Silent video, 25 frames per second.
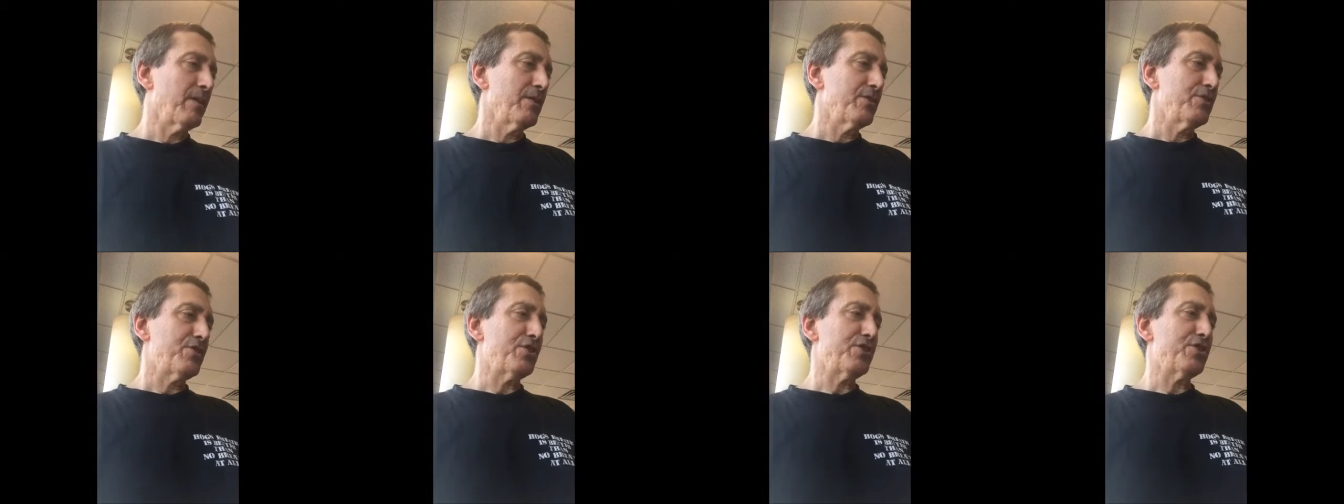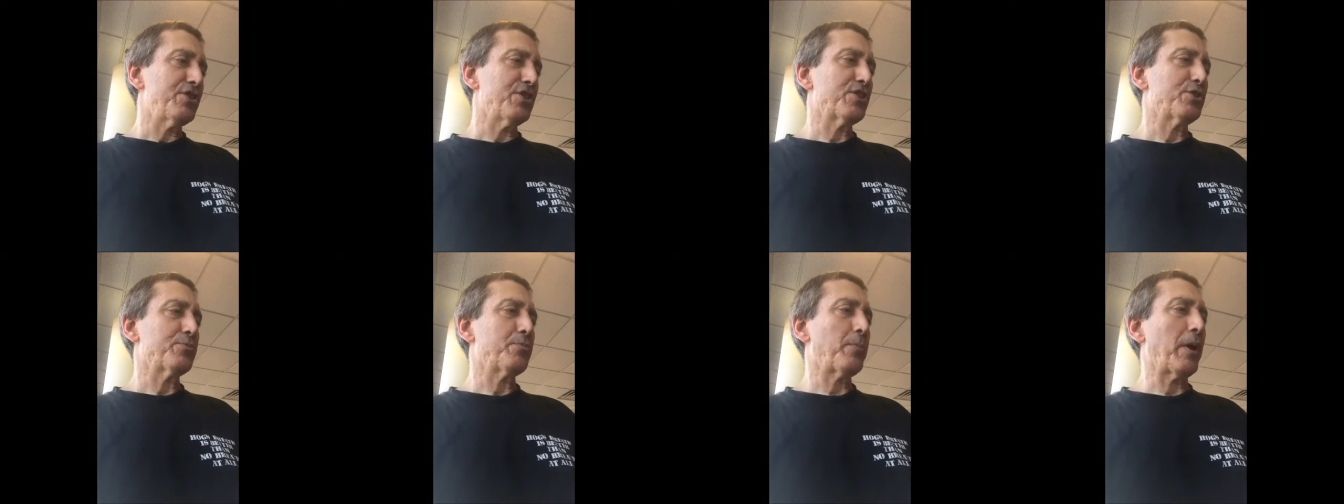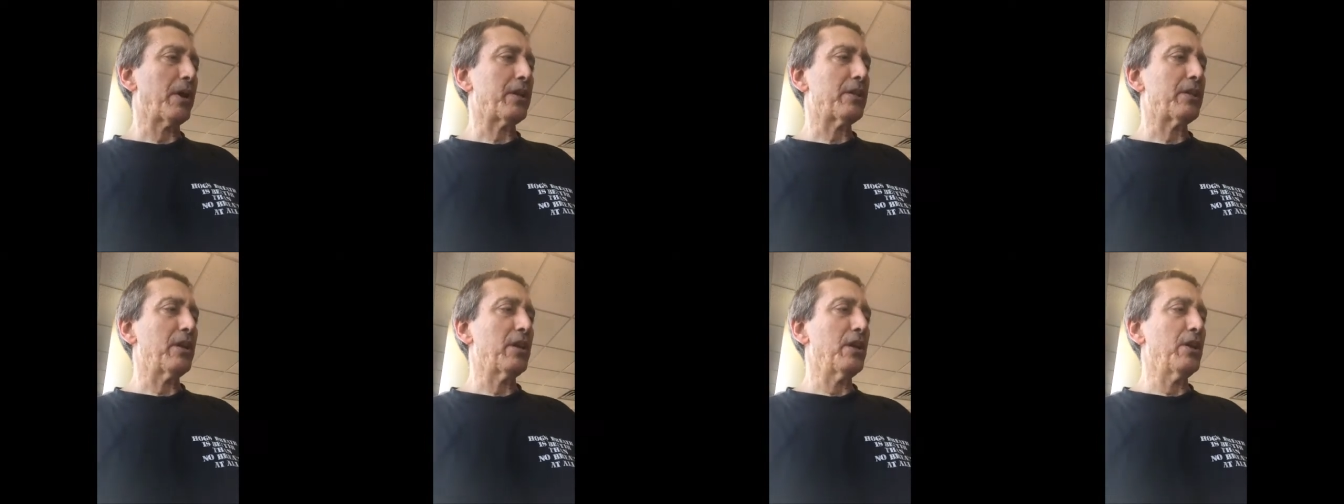She's
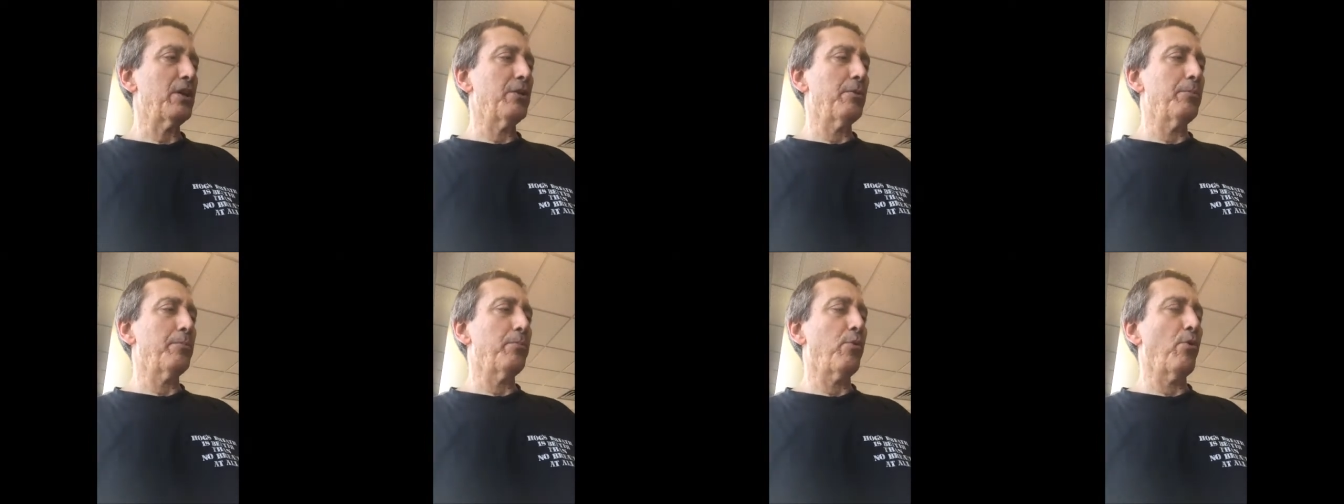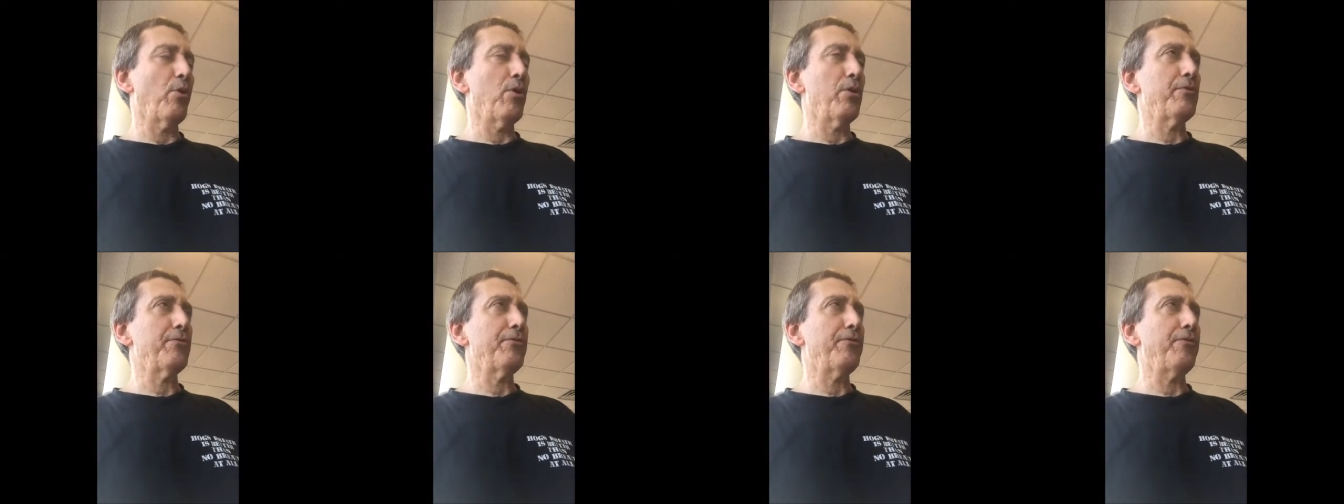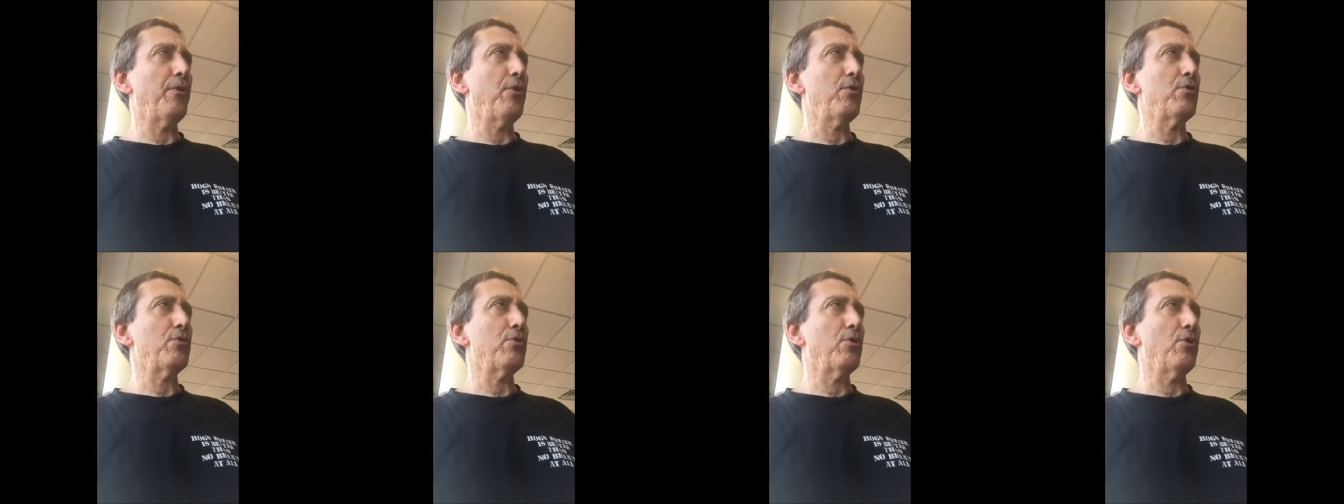expecting an important
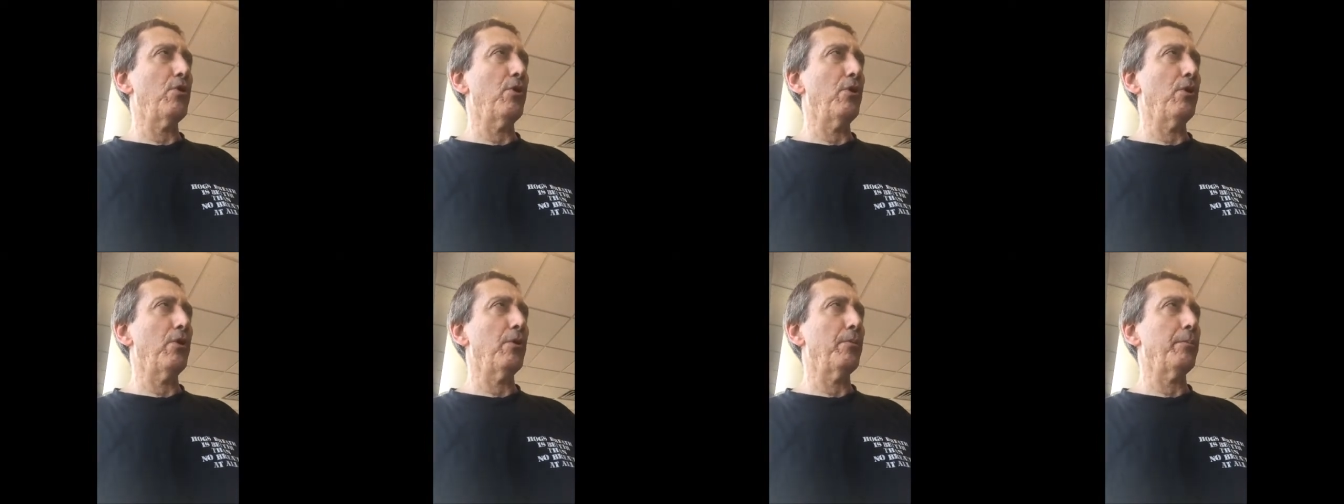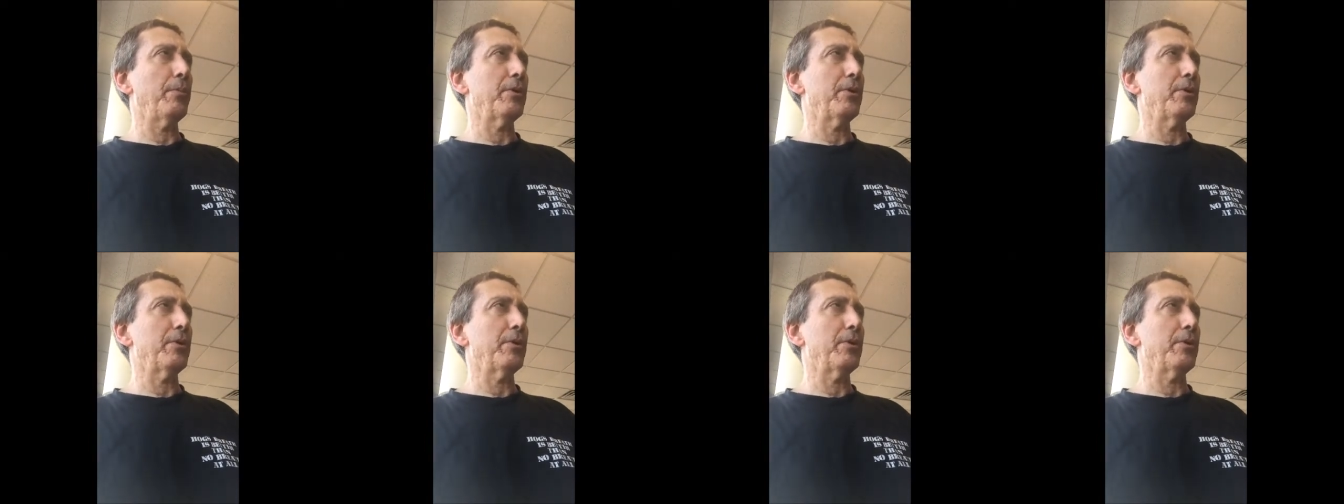phone call,